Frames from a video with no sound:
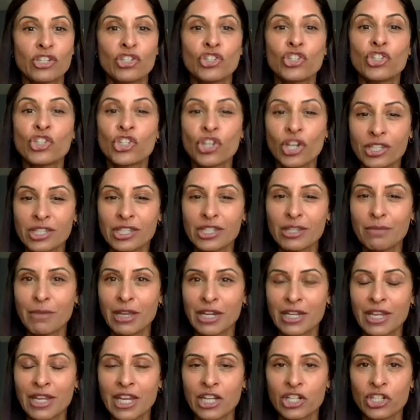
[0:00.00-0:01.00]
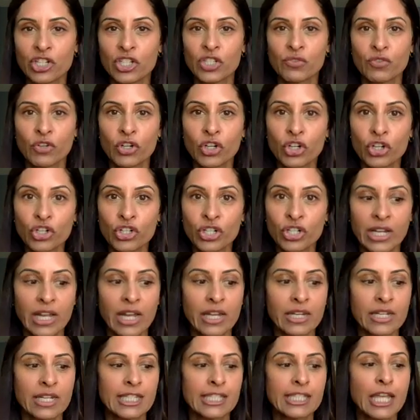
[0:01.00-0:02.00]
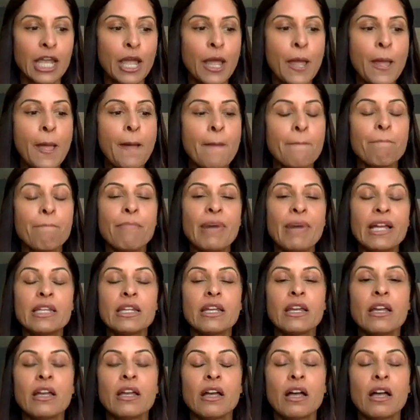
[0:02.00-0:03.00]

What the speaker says: on just the medications for urge incontinence, but